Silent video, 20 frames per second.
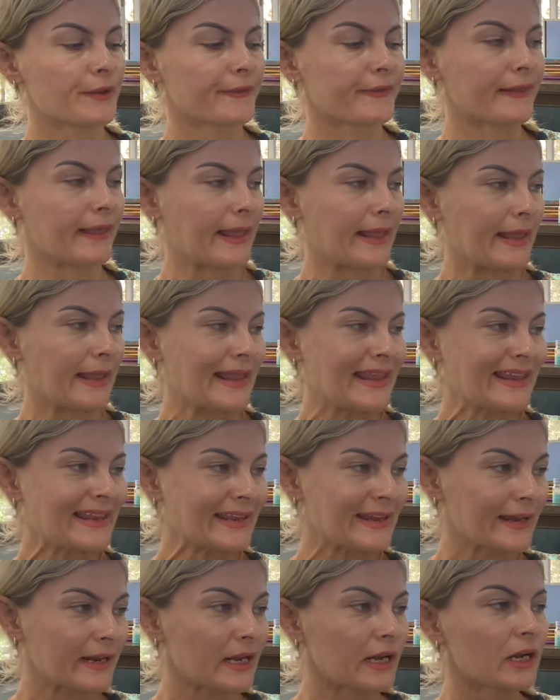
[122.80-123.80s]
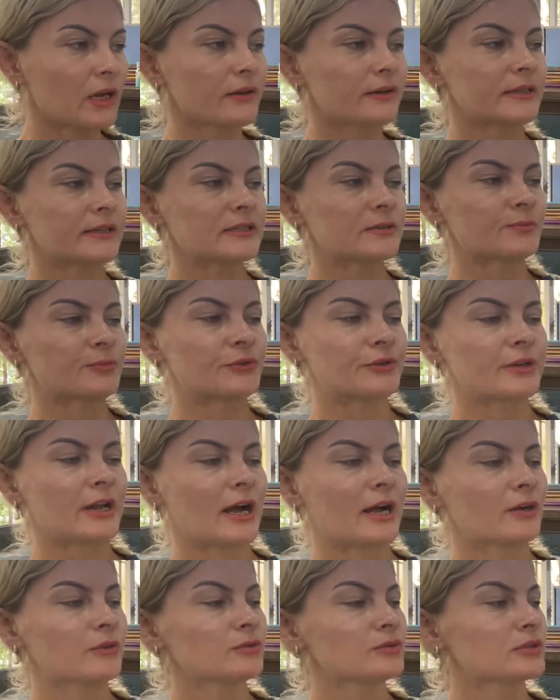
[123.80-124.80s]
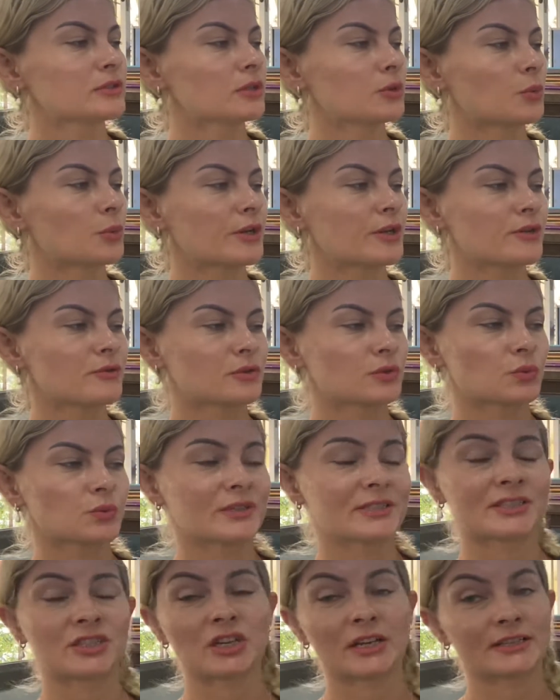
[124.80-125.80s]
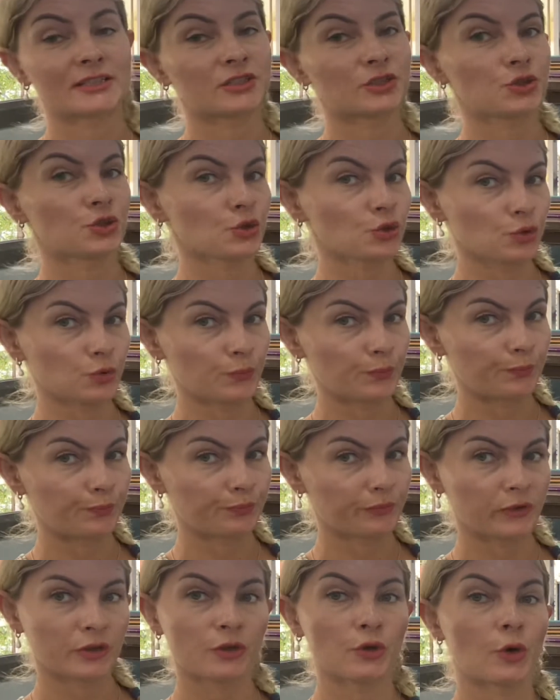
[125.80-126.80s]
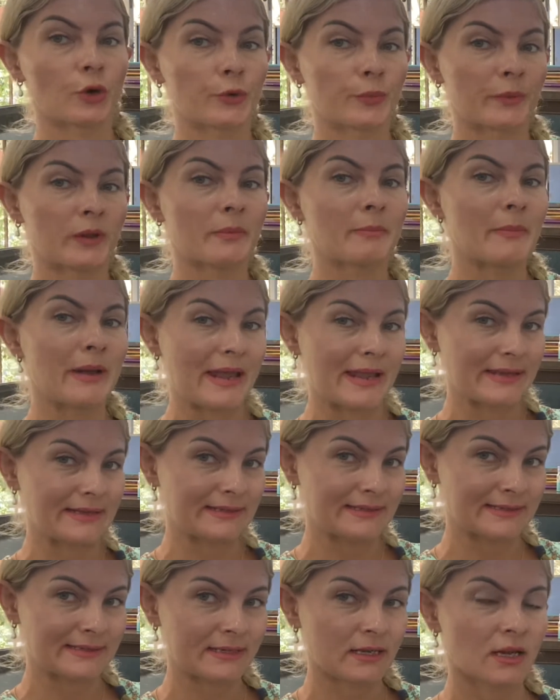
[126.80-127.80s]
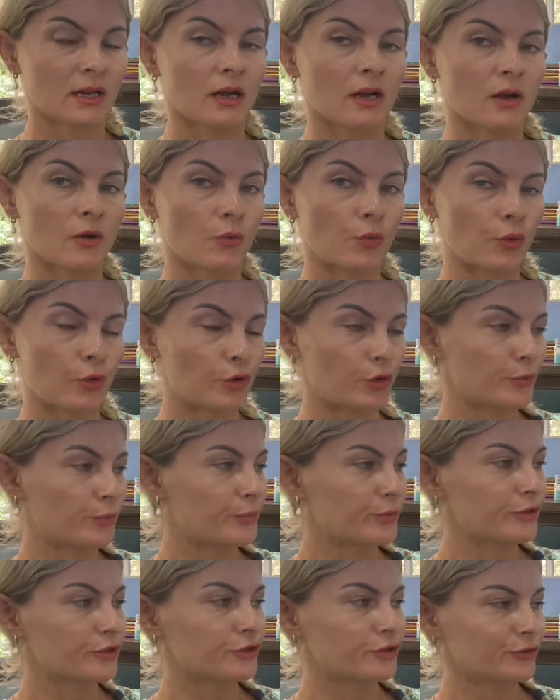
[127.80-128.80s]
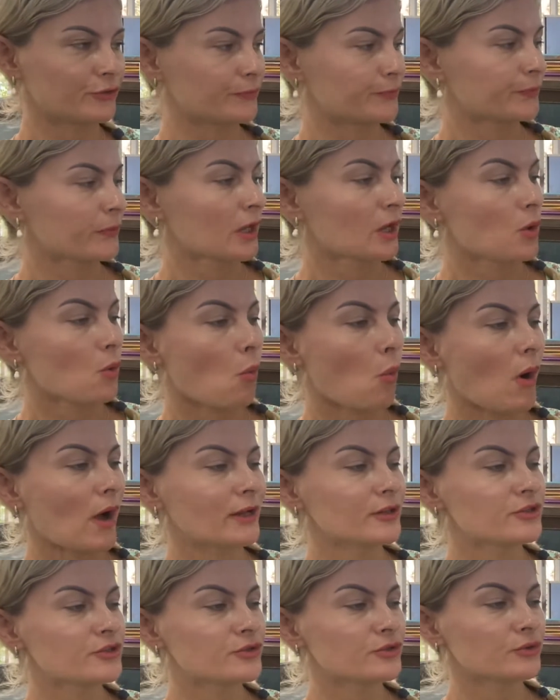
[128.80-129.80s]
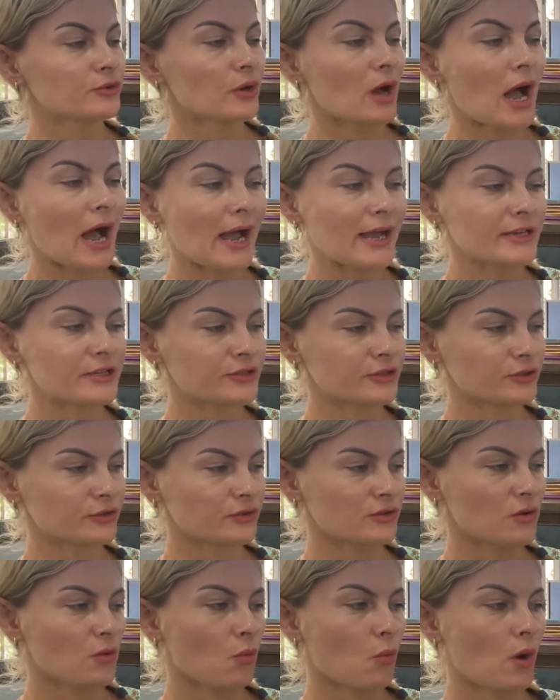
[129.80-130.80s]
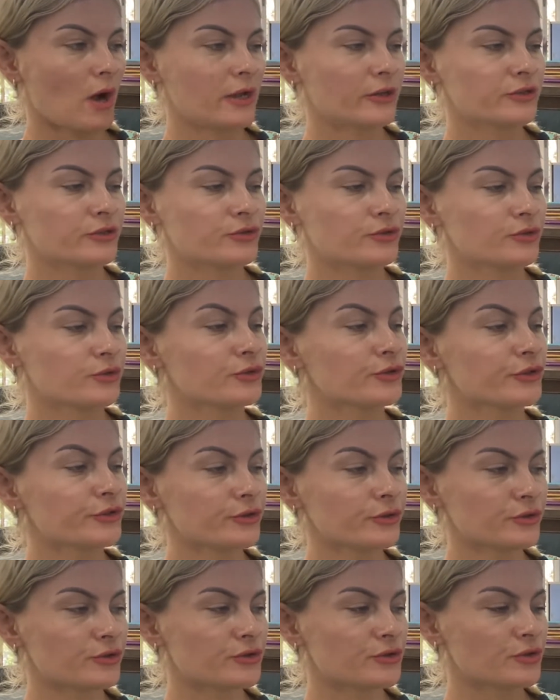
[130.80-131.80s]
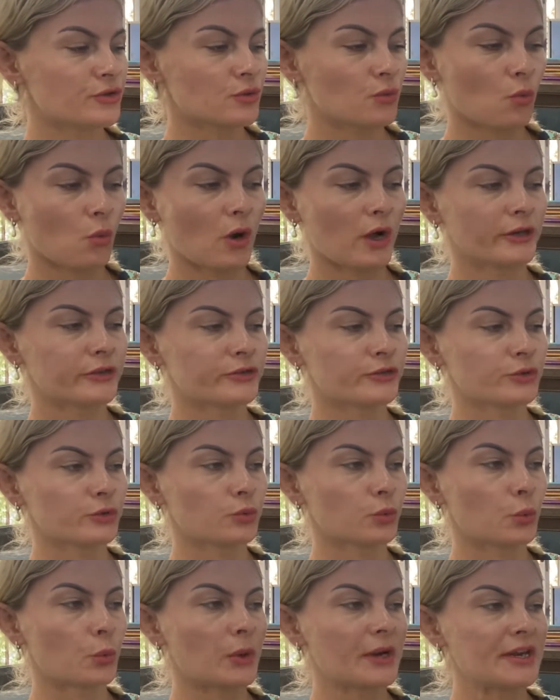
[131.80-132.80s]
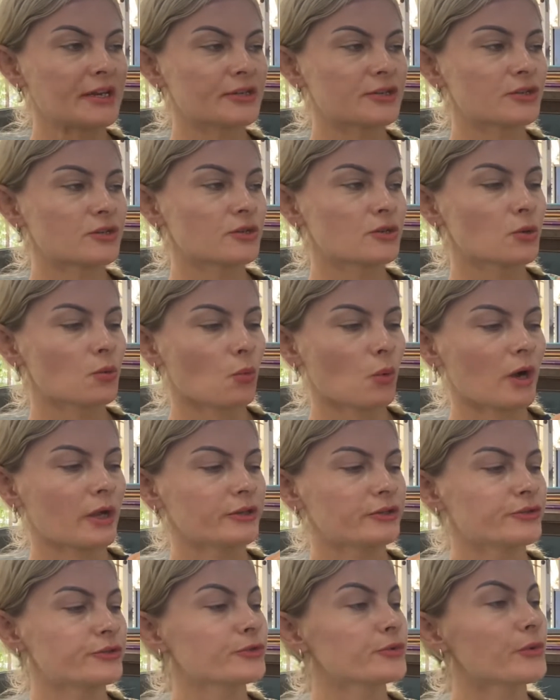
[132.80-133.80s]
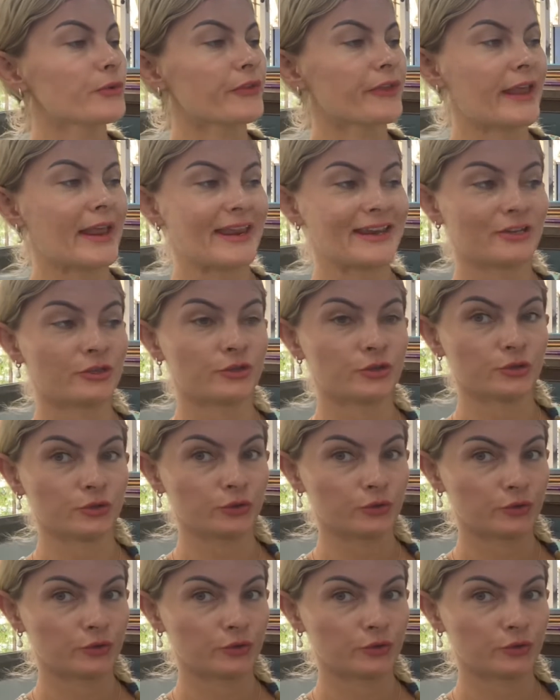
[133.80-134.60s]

they, these pronouns we use with just do, normal base verb do. What do I do? What do you do? What do we do? What do they do?